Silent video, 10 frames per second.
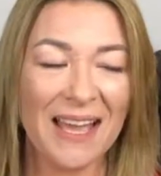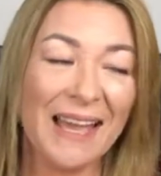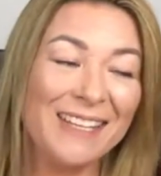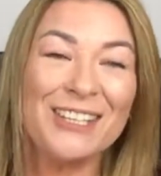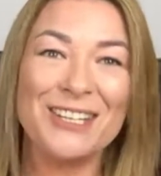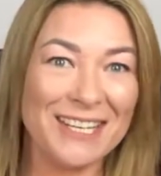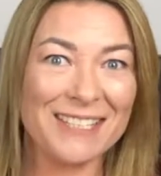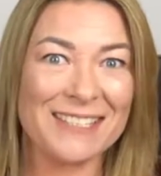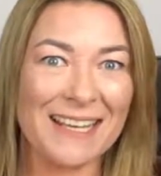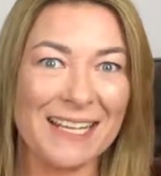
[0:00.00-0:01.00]
and you need
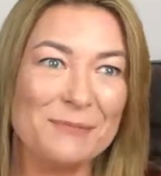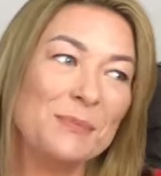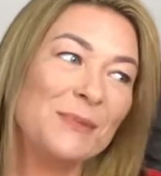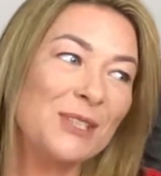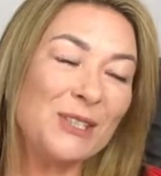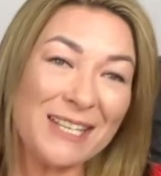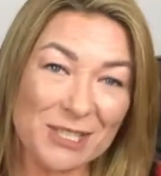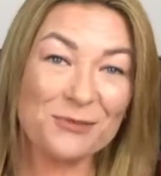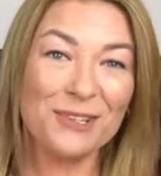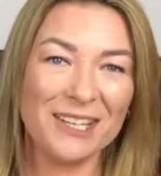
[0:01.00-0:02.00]
to tell them, you need
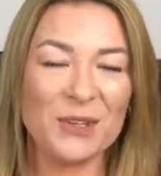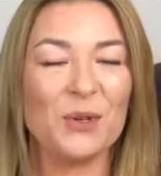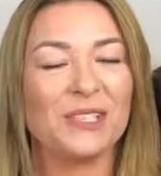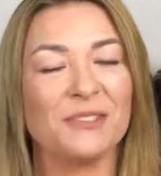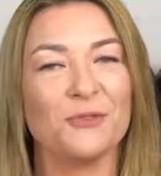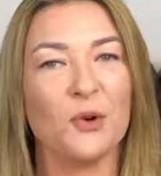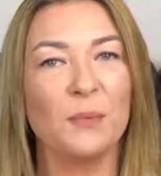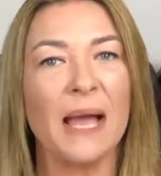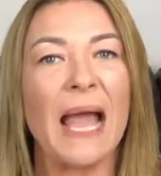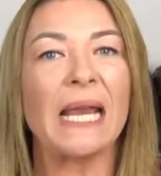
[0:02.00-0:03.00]
to fill in the holiday
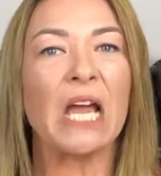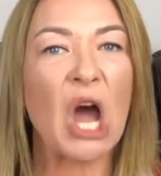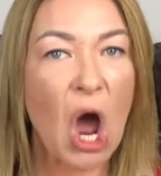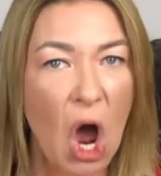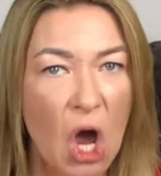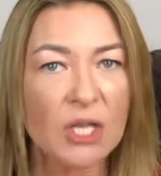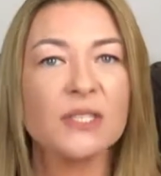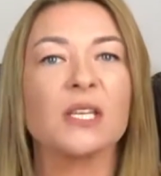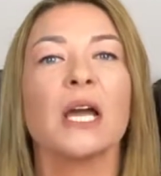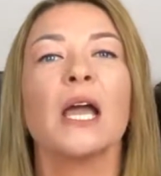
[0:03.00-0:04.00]
form and
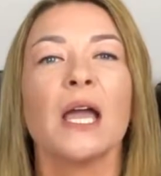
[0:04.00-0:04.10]
ask